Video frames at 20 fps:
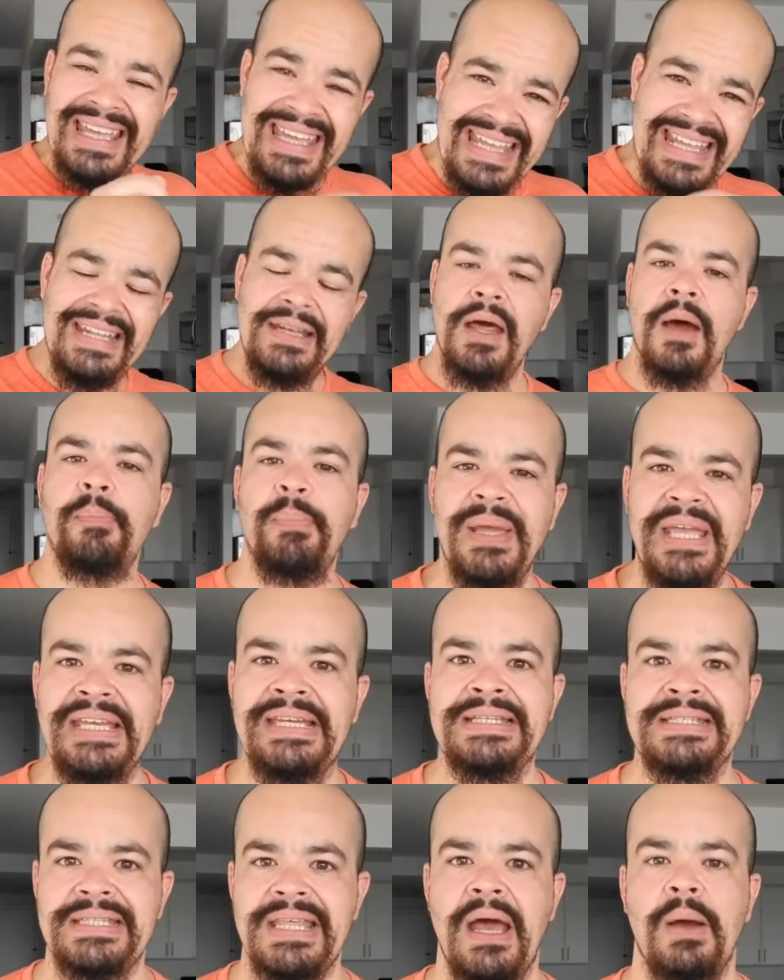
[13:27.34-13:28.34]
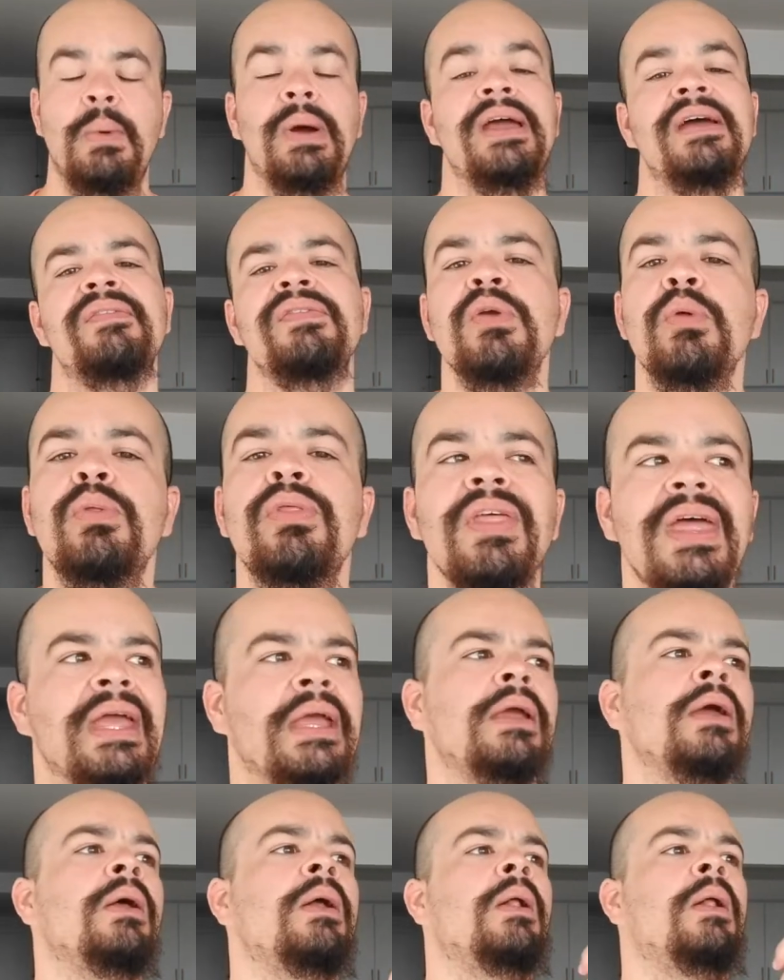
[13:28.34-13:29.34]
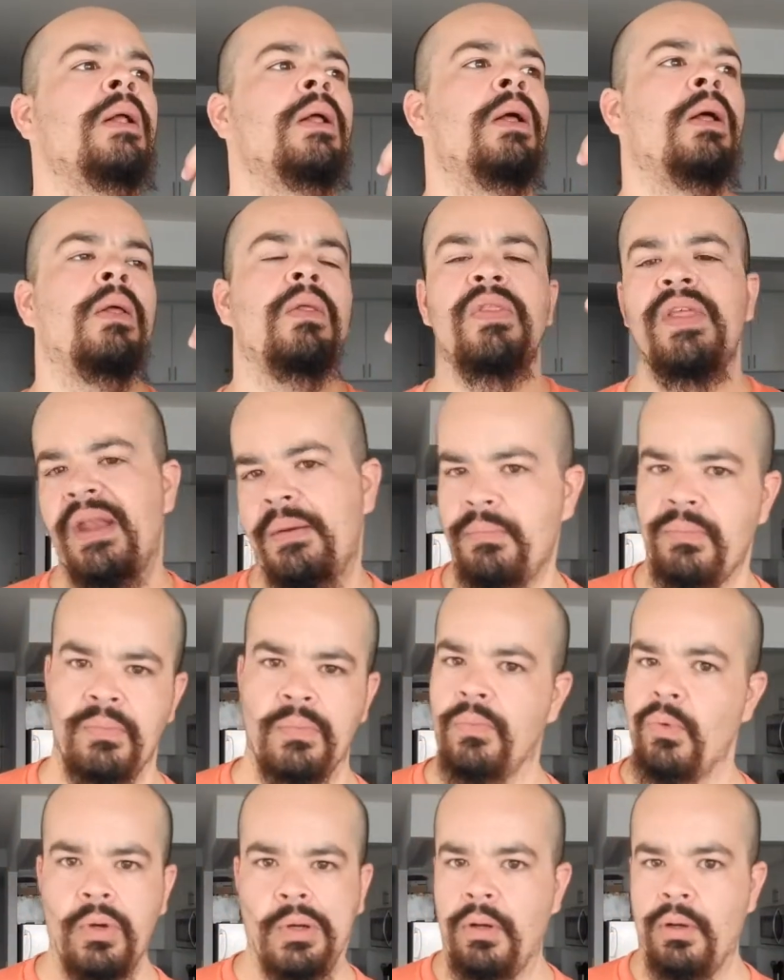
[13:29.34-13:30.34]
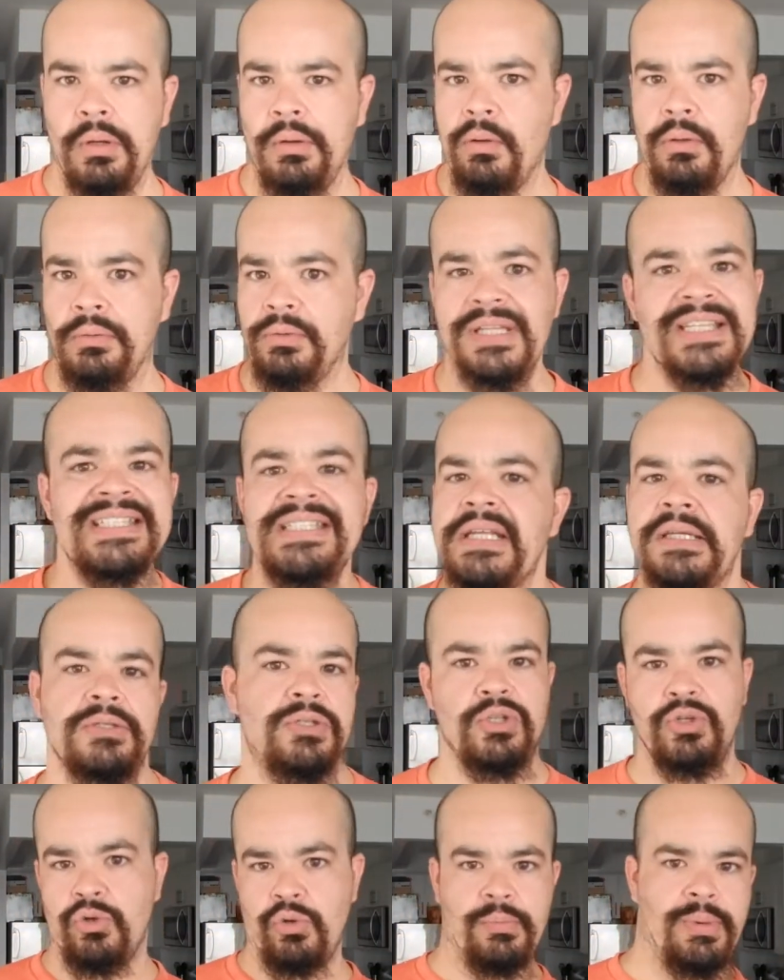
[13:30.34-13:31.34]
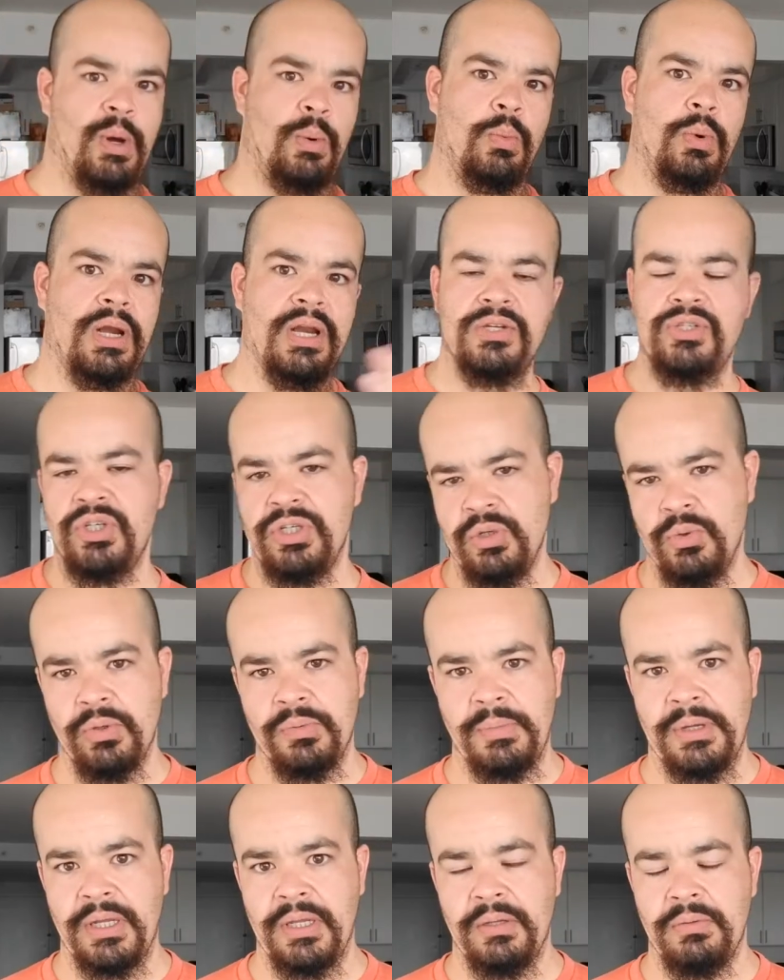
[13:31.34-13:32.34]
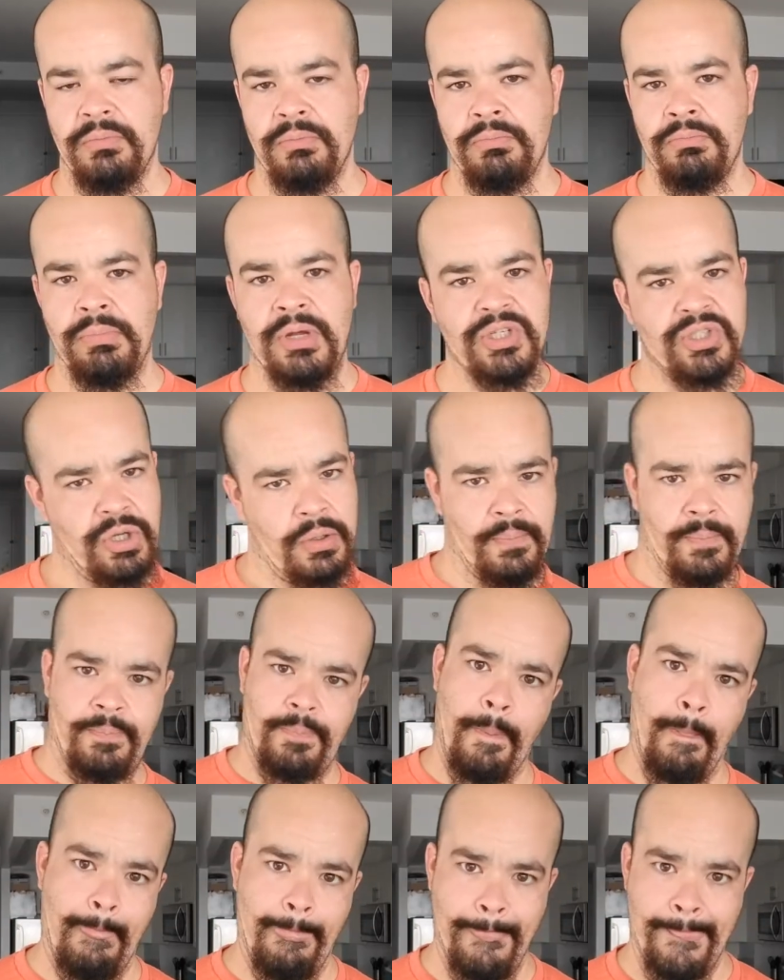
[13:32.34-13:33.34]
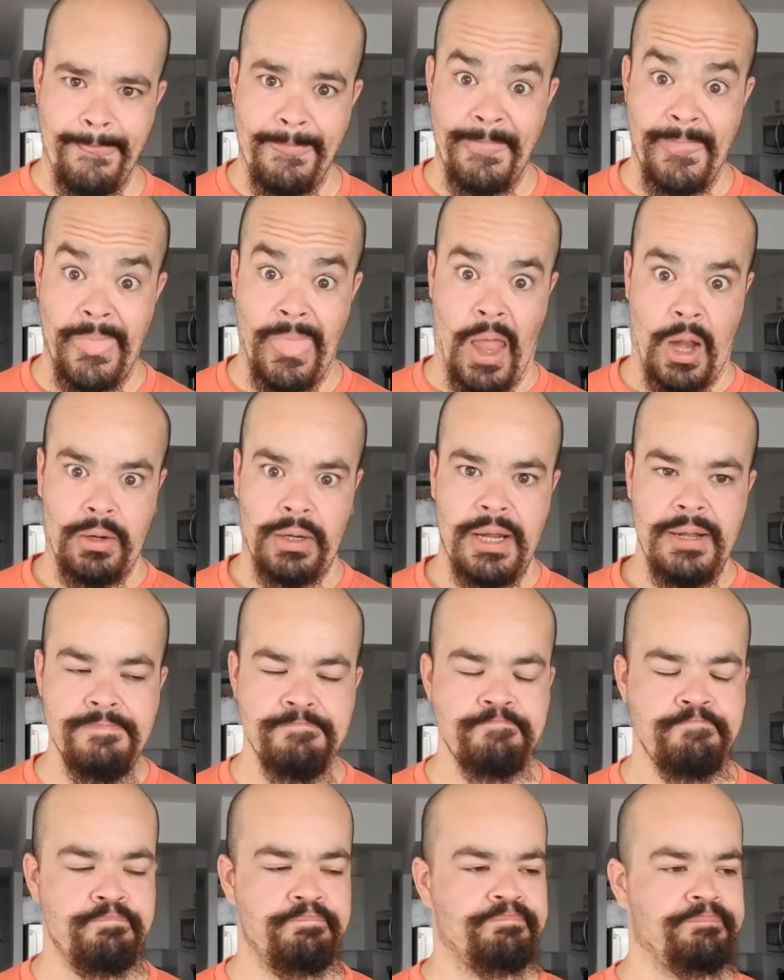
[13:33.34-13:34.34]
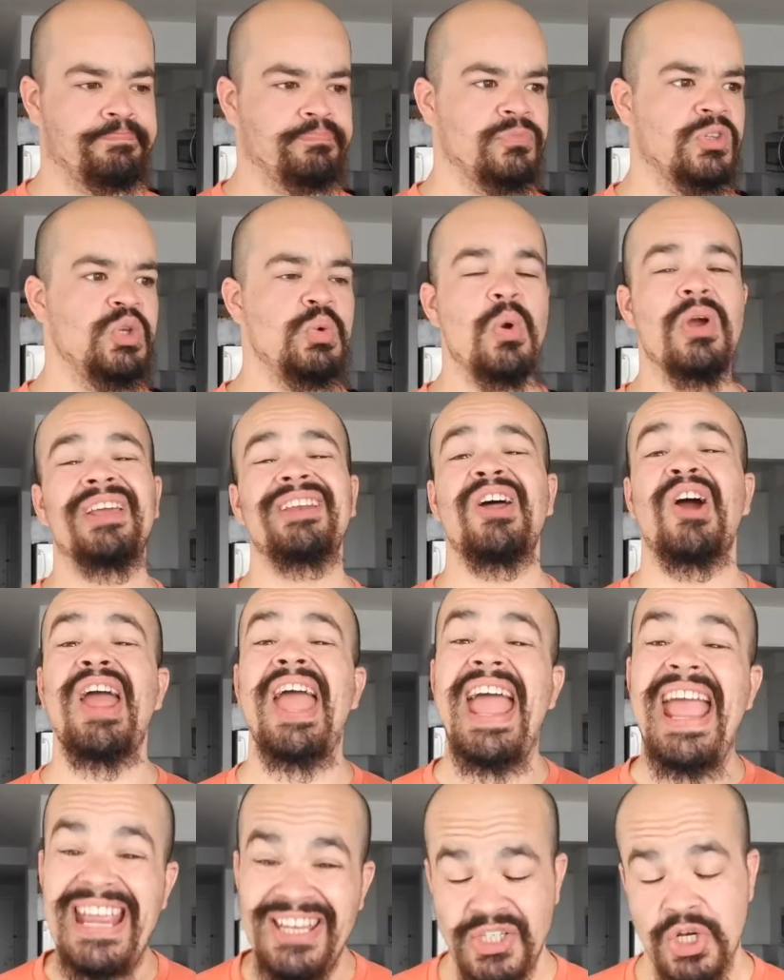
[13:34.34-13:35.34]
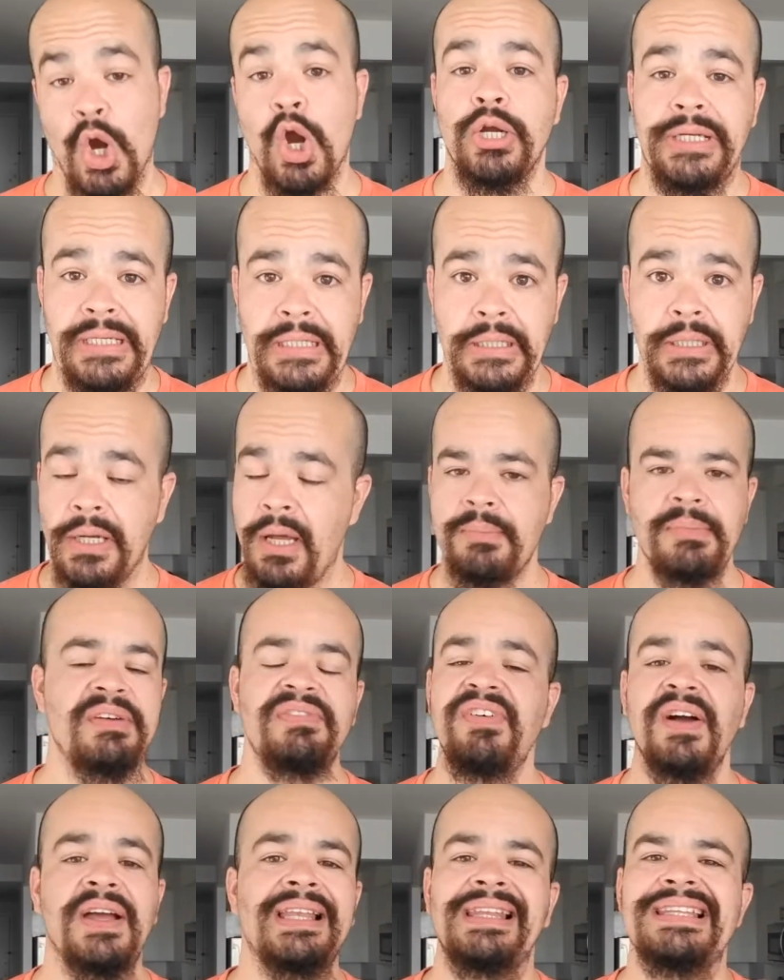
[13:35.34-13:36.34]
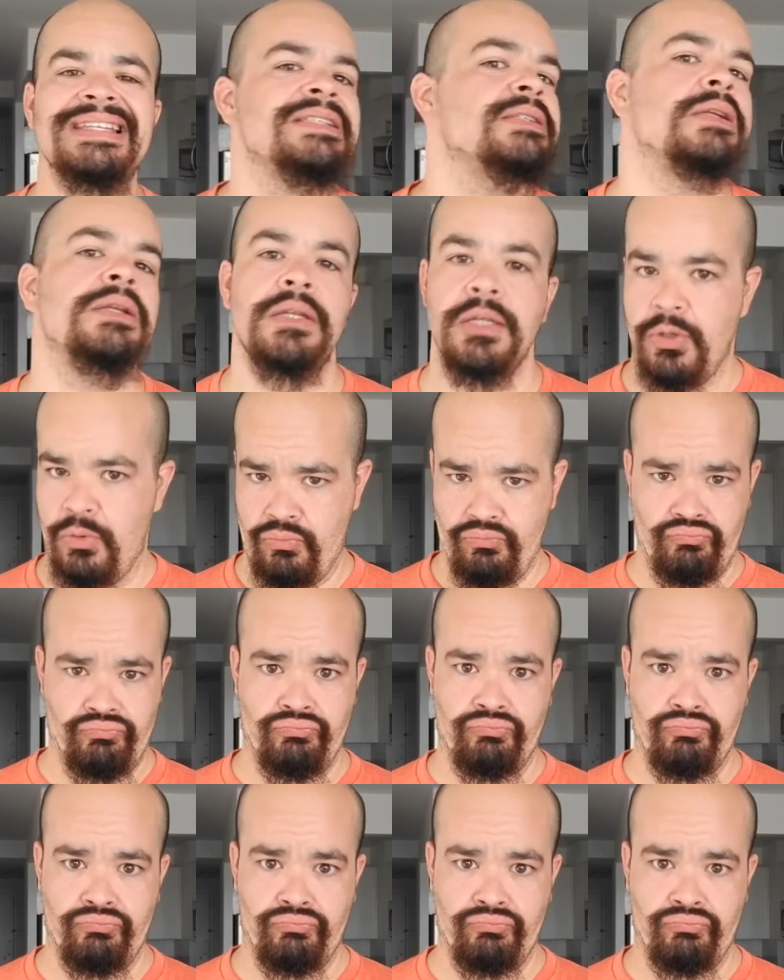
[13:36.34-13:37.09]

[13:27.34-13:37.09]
Eat a penis that way if you think that I'm listening to you about what I should do with my show. Okay, you work in HR, nigga. I'm not fucking listening to you.